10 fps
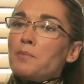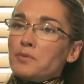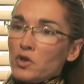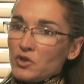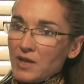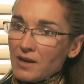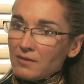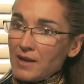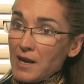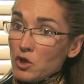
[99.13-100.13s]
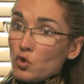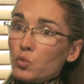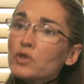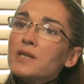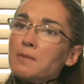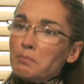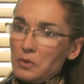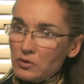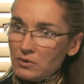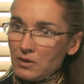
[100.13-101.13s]
a project that I knew was
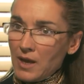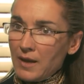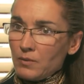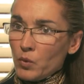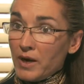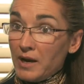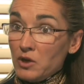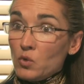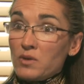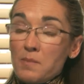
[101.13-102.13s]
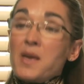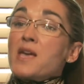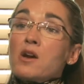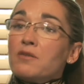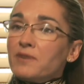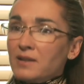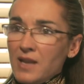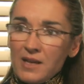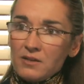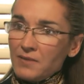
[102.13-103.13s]
important and where I knew the payoff at the
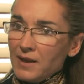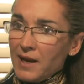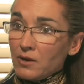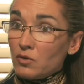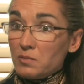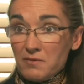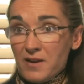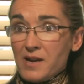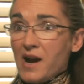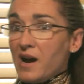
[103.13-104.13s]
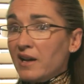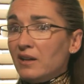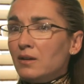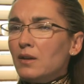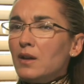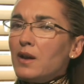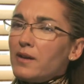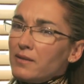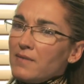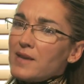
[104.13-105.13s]
end of the line could be very high.
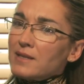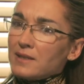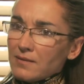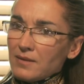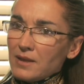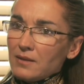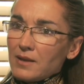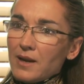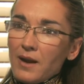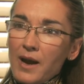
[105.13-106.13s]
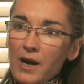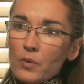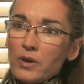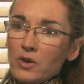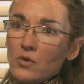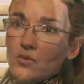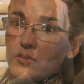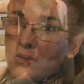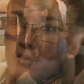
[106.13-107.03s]
I think that's something that Howard Hughes